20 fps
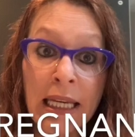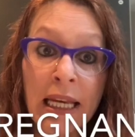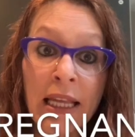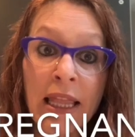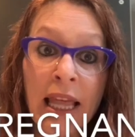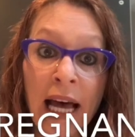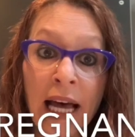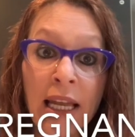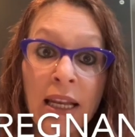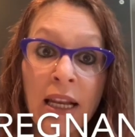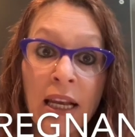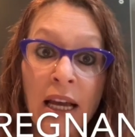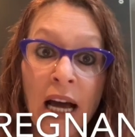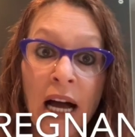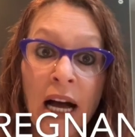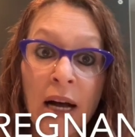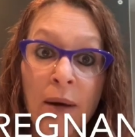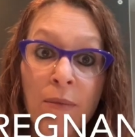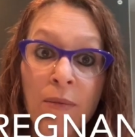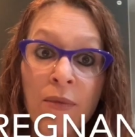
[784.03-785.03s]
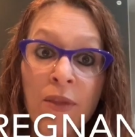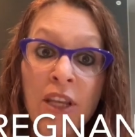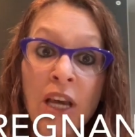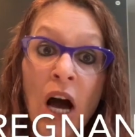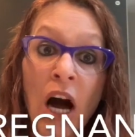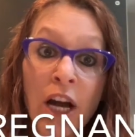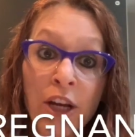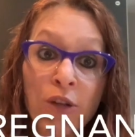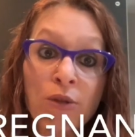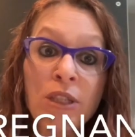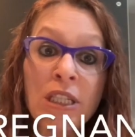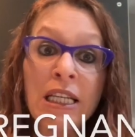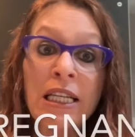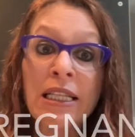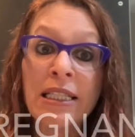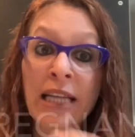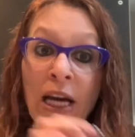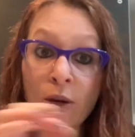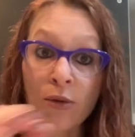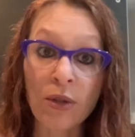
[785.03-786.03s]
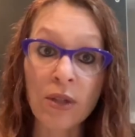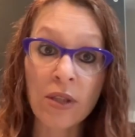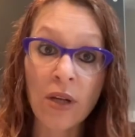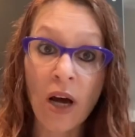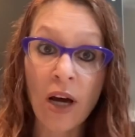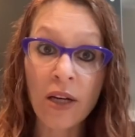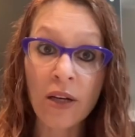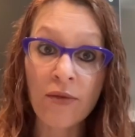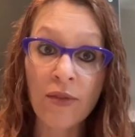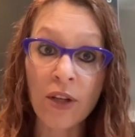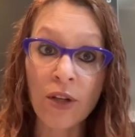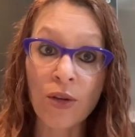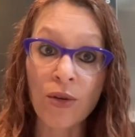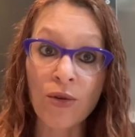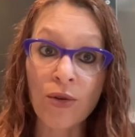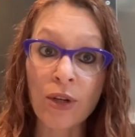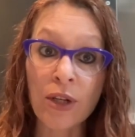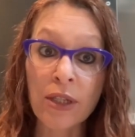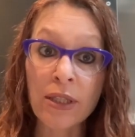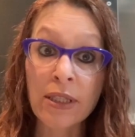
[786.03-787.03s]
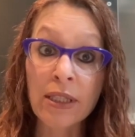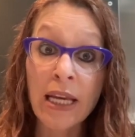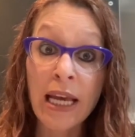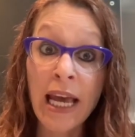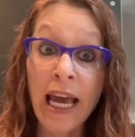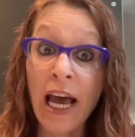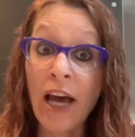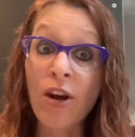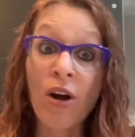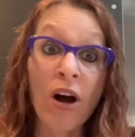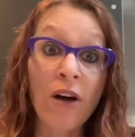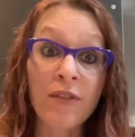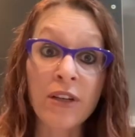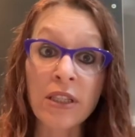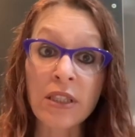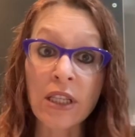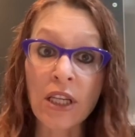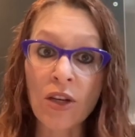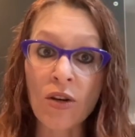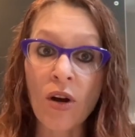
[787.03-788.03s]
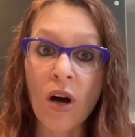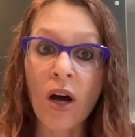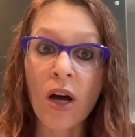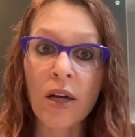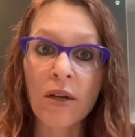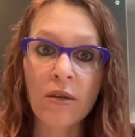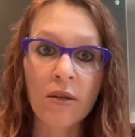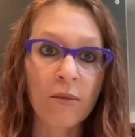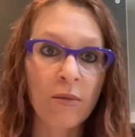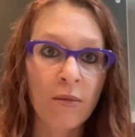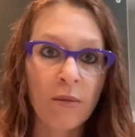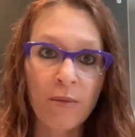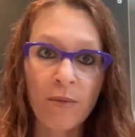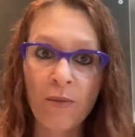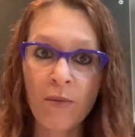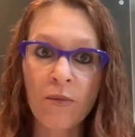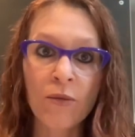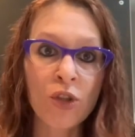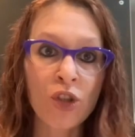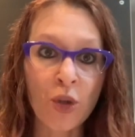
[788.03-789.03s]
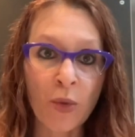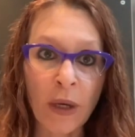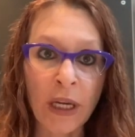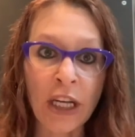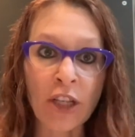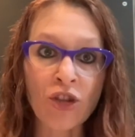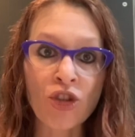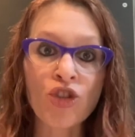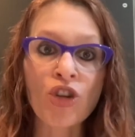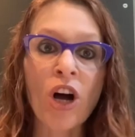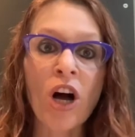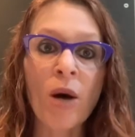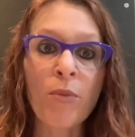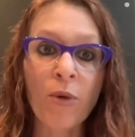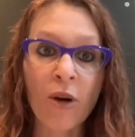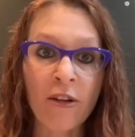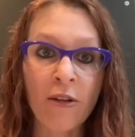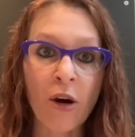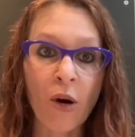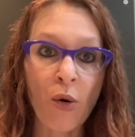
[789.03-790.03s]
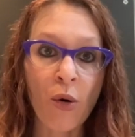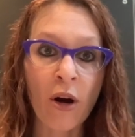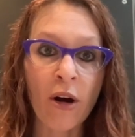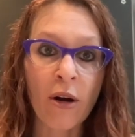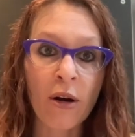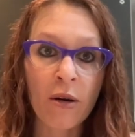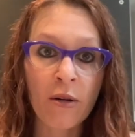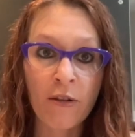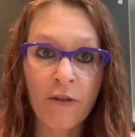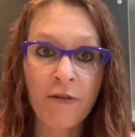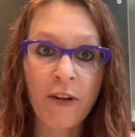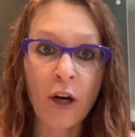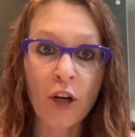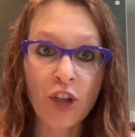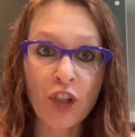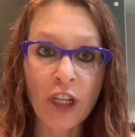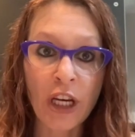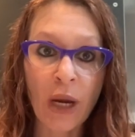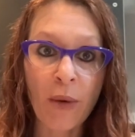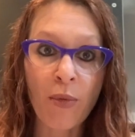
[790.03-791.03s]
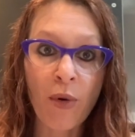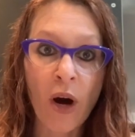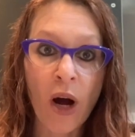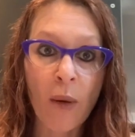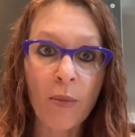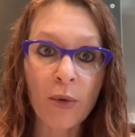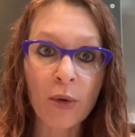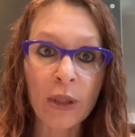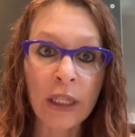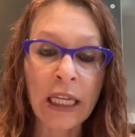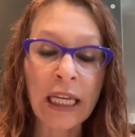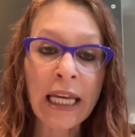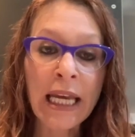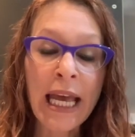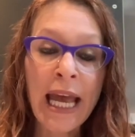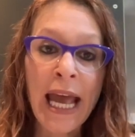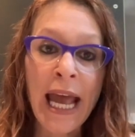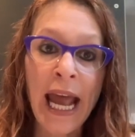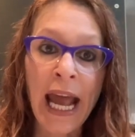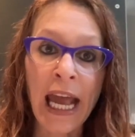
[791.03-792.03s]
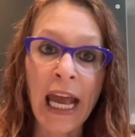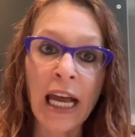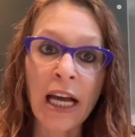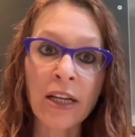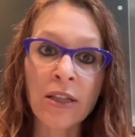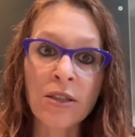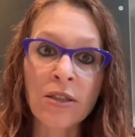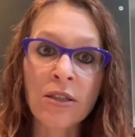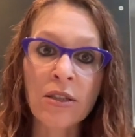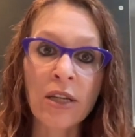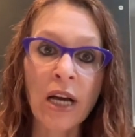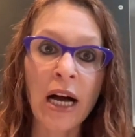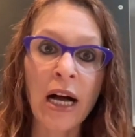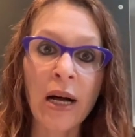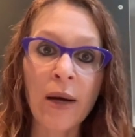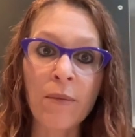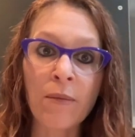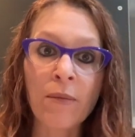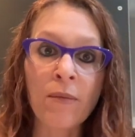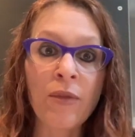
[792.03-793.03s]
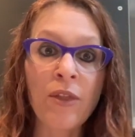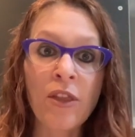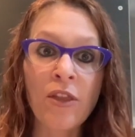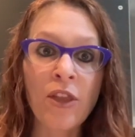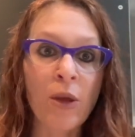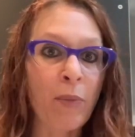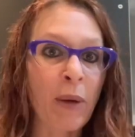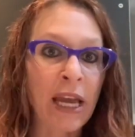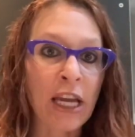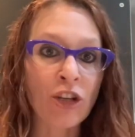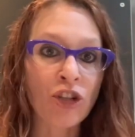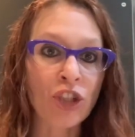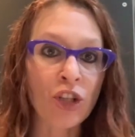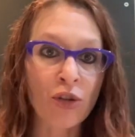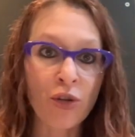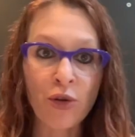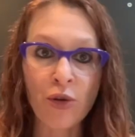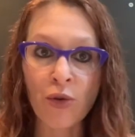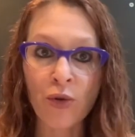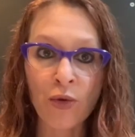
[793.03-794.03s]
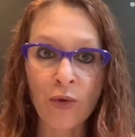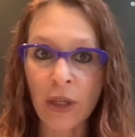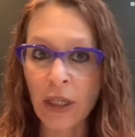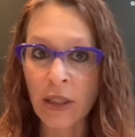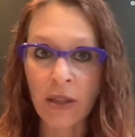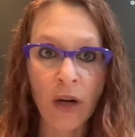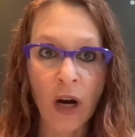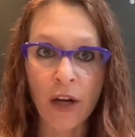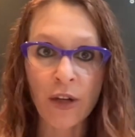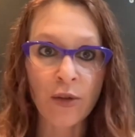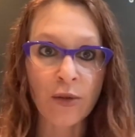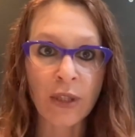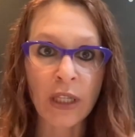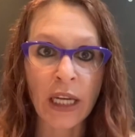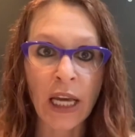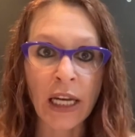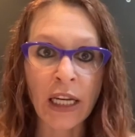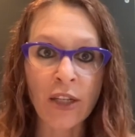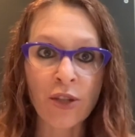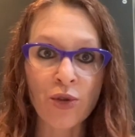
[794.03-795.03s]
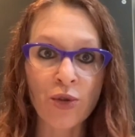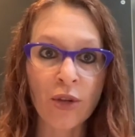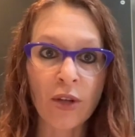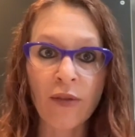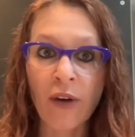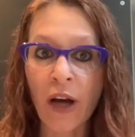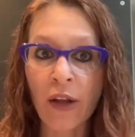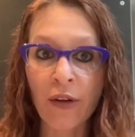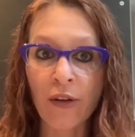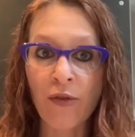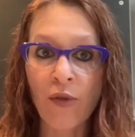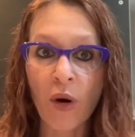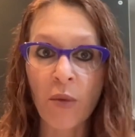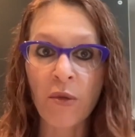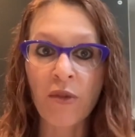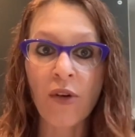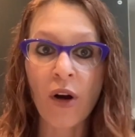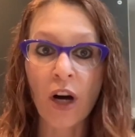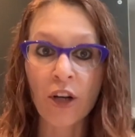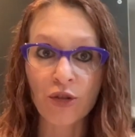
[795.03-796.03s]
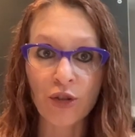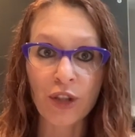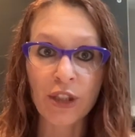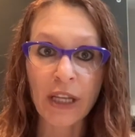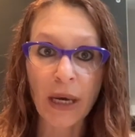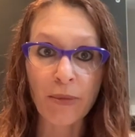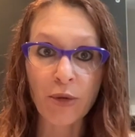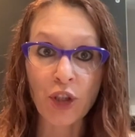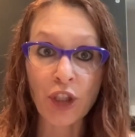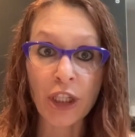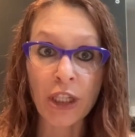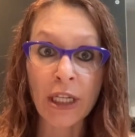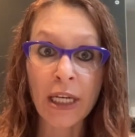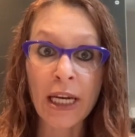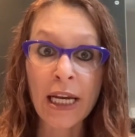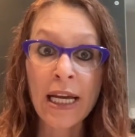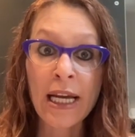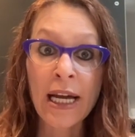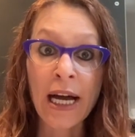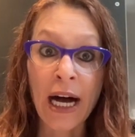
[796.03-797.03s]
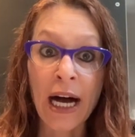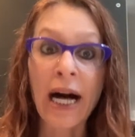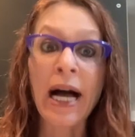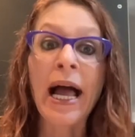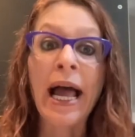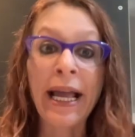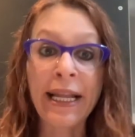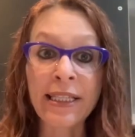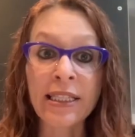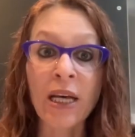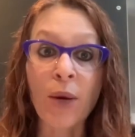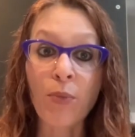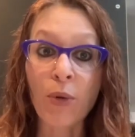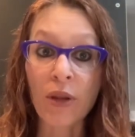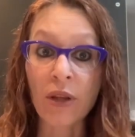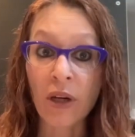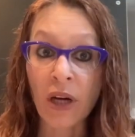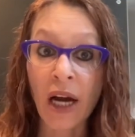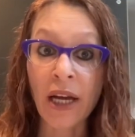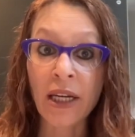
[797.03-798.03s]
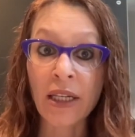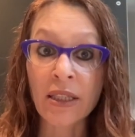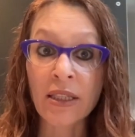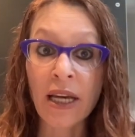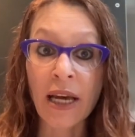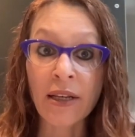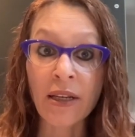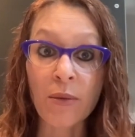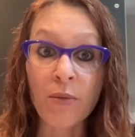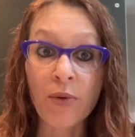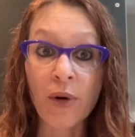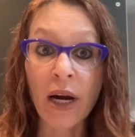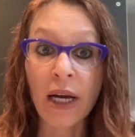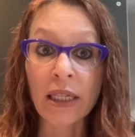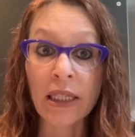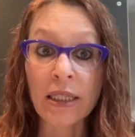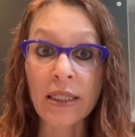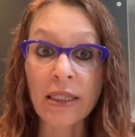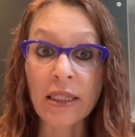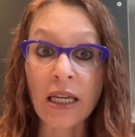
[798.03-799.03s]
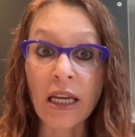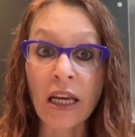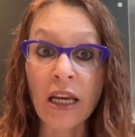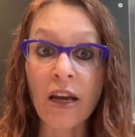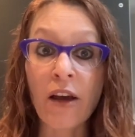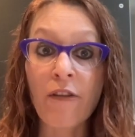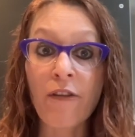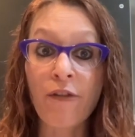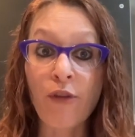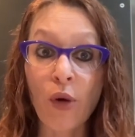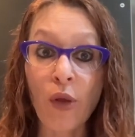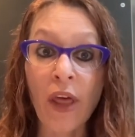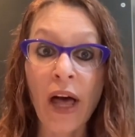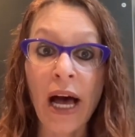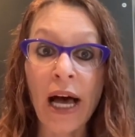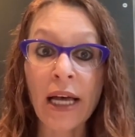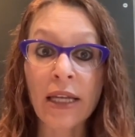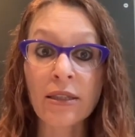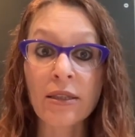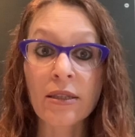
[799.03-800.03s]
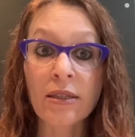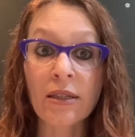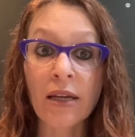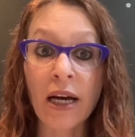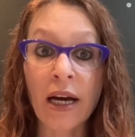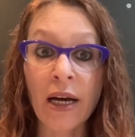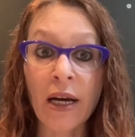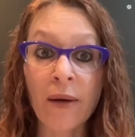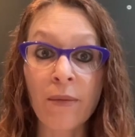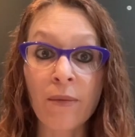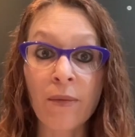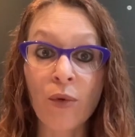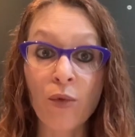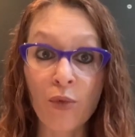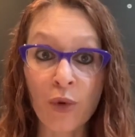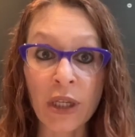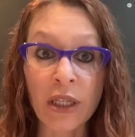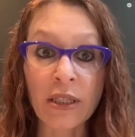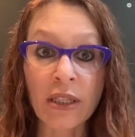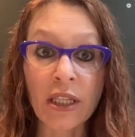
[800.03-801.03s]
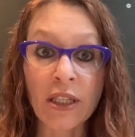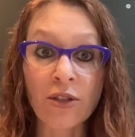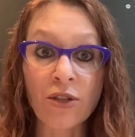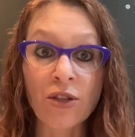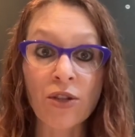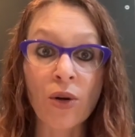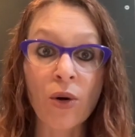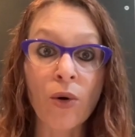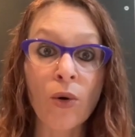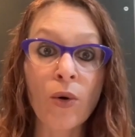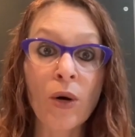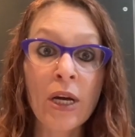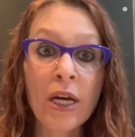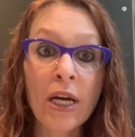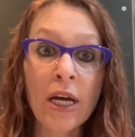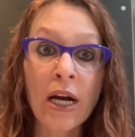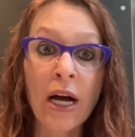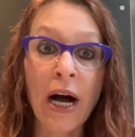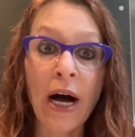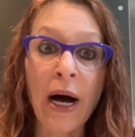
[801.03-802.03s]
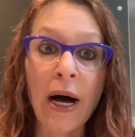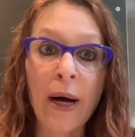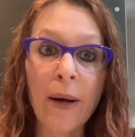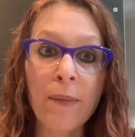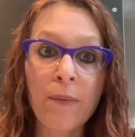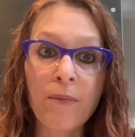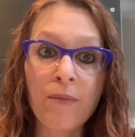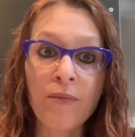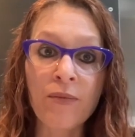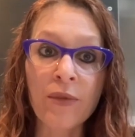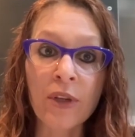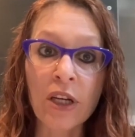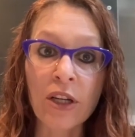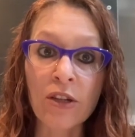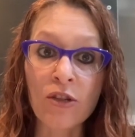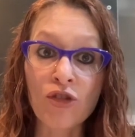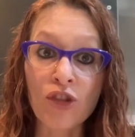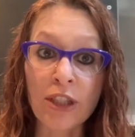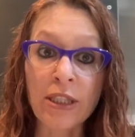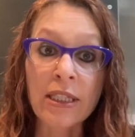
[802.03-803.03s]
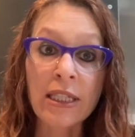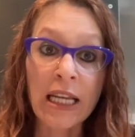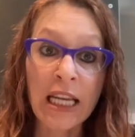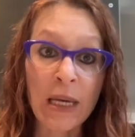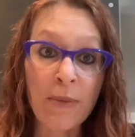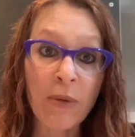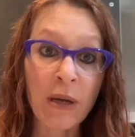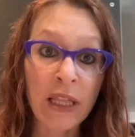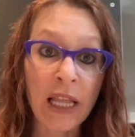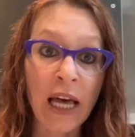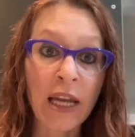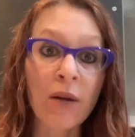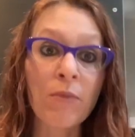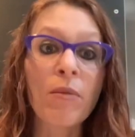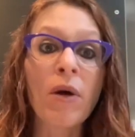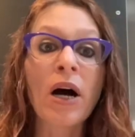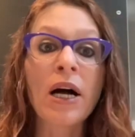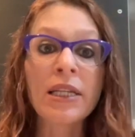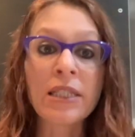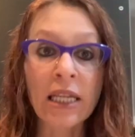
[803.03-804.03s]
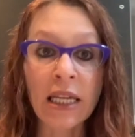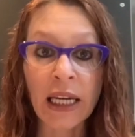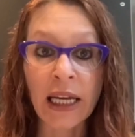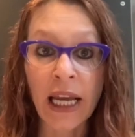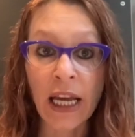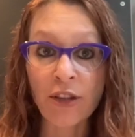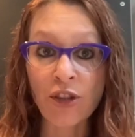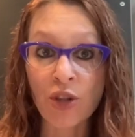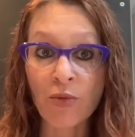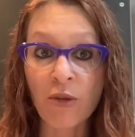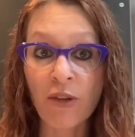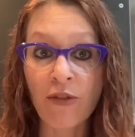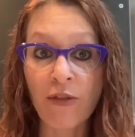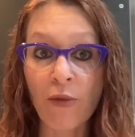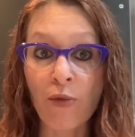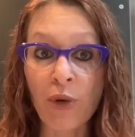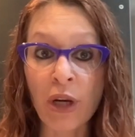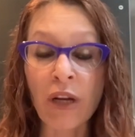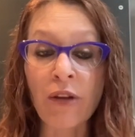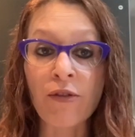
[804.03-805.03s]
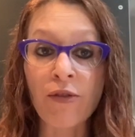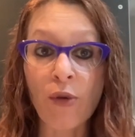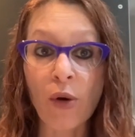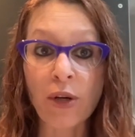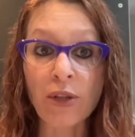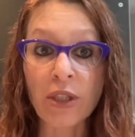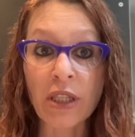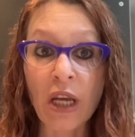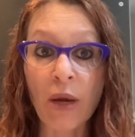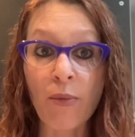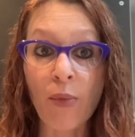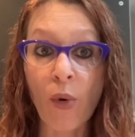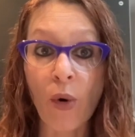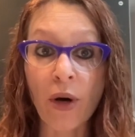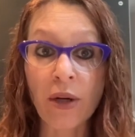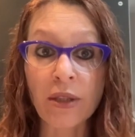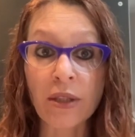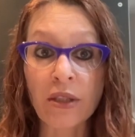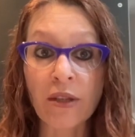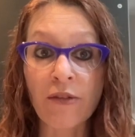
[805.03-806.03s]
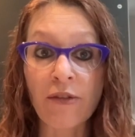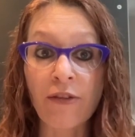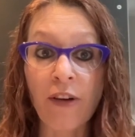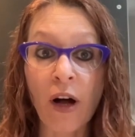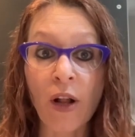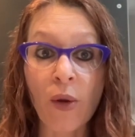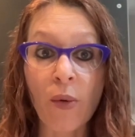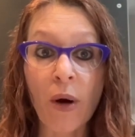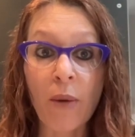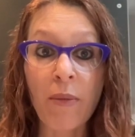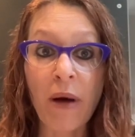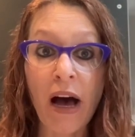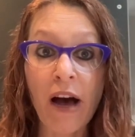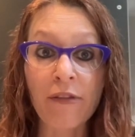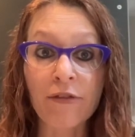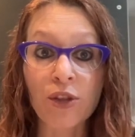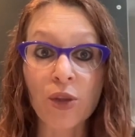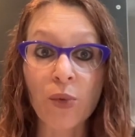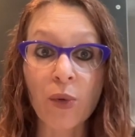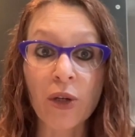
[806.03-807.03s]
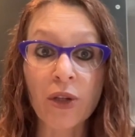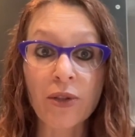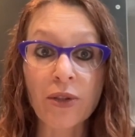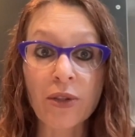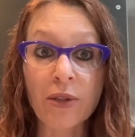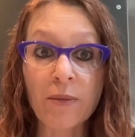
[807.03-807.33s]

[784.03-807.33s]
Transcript: that the IUD is outside of the uterus and obviously not doing its job or functioning properly, and the patient who is not using any sort of other form of contraception ends up with an unintended pregnancy for that reason. So just keeping that in mind, and again to reinforce the importance of follow-up afterwards.